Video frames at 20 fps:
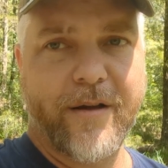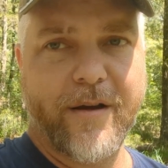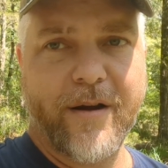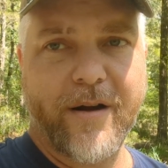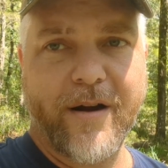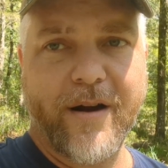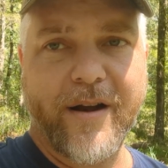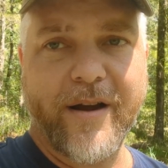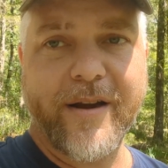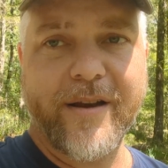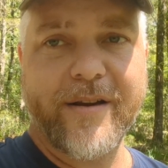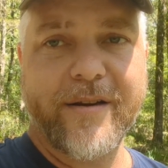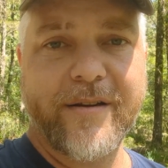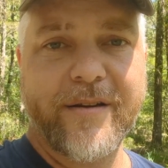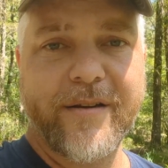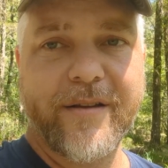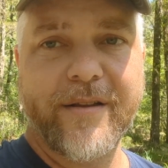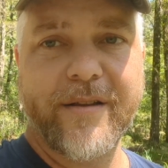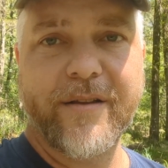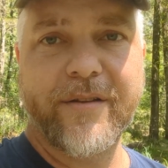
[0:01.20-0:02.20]
All right,
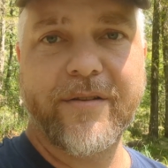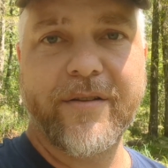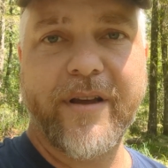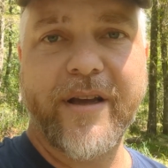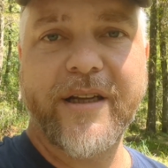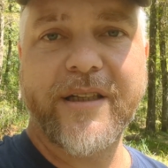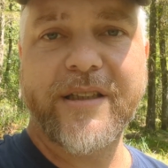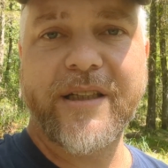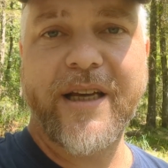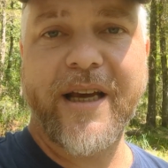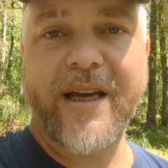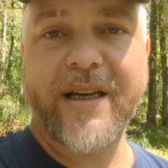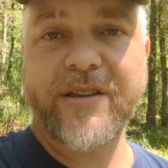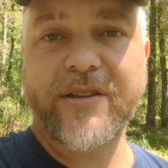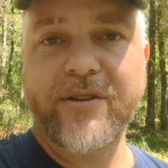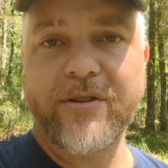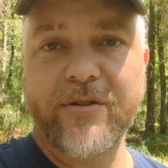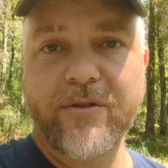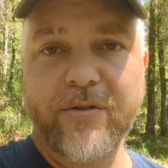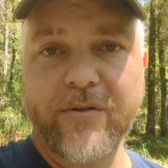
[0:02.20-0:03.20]
it's
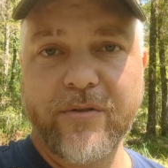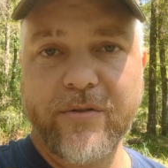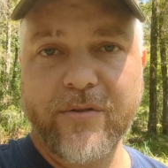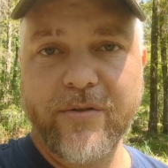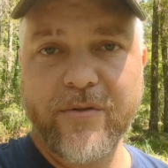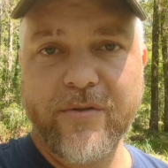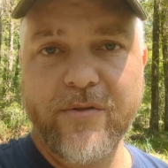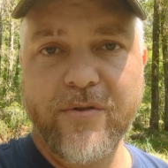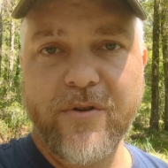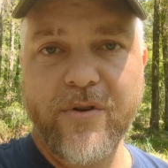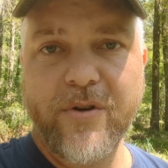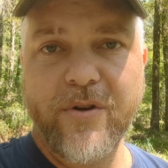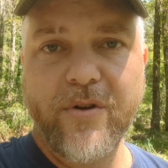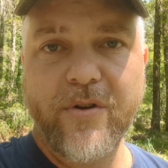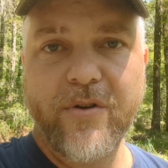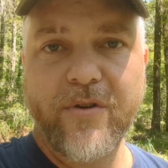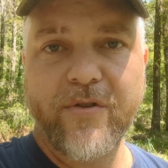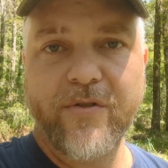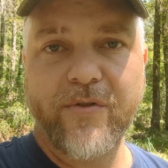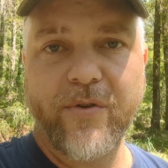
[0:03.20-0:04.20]
educational
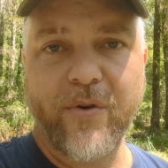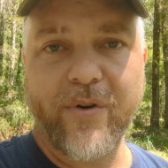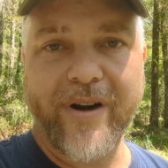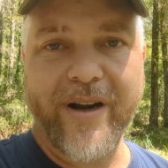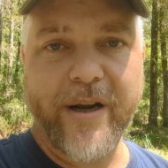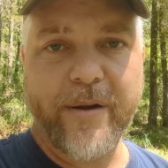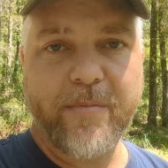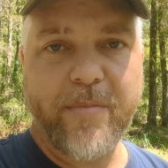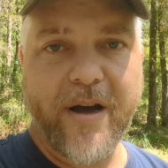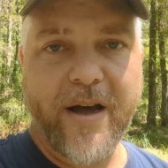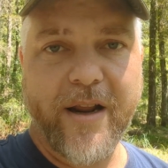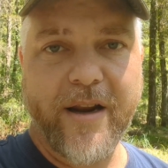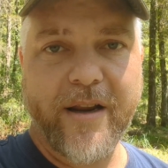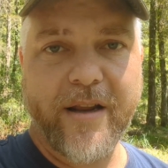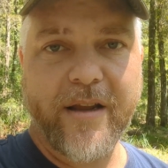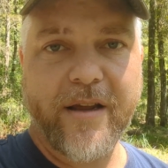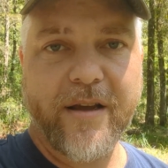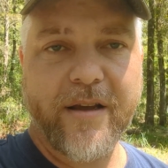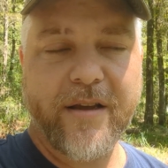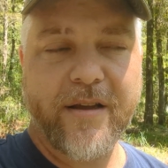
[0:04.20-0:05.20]
for
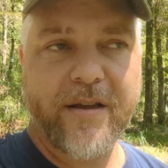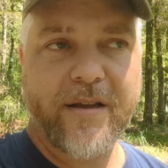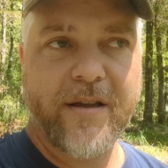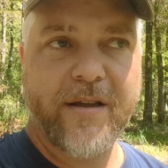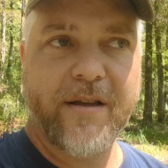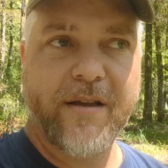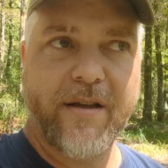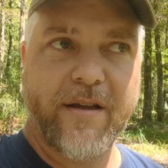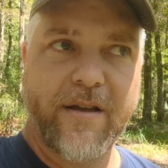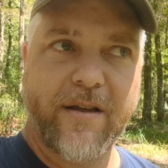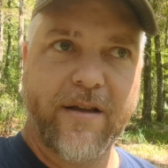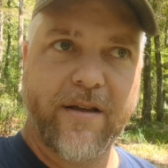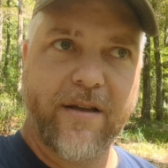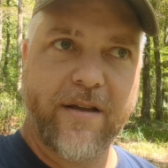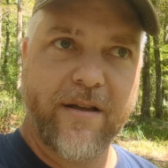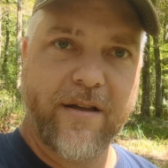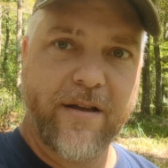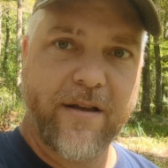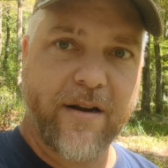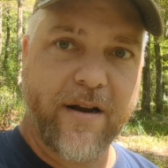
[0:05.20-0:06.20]
anybody
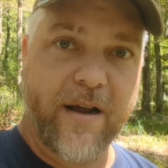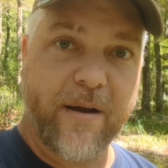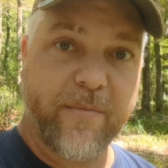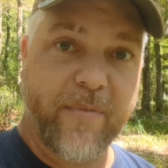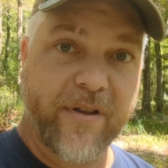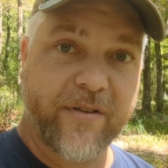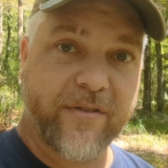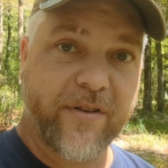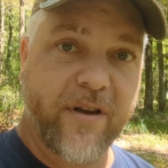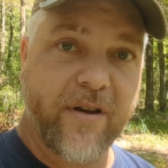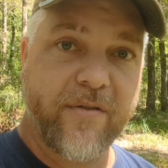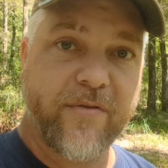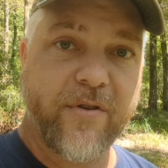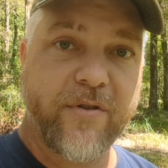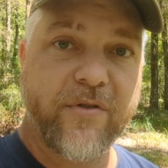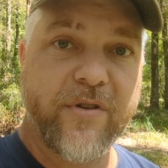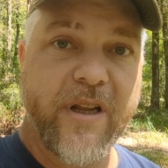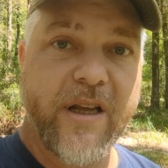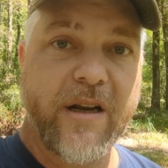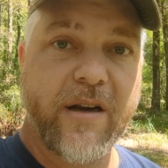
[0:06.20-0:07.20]
like myself
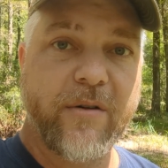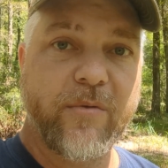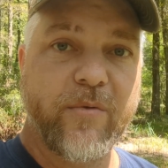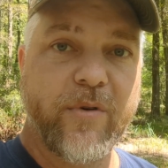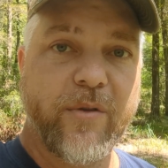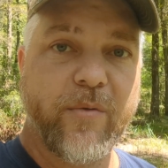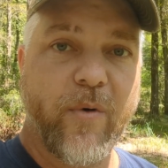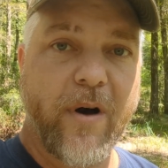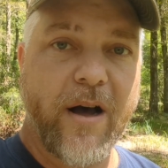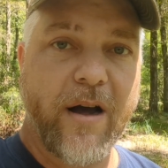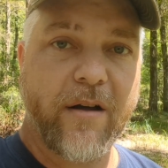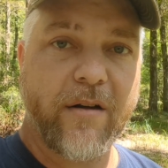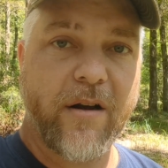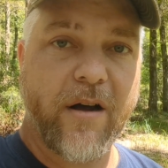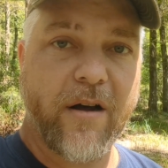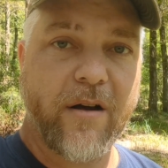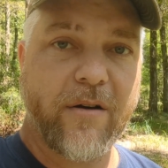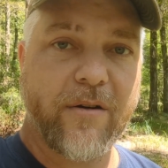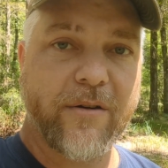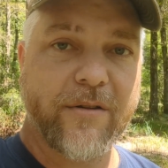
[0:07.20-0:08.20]
who's dealing with wild
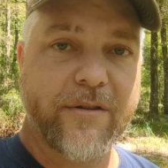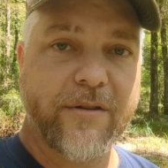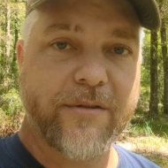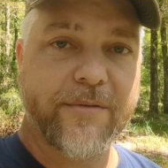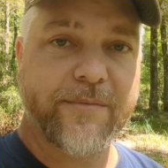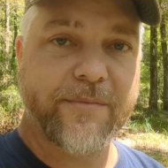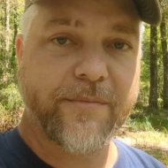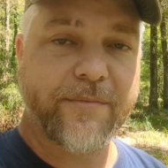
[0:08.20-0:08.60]
hogs.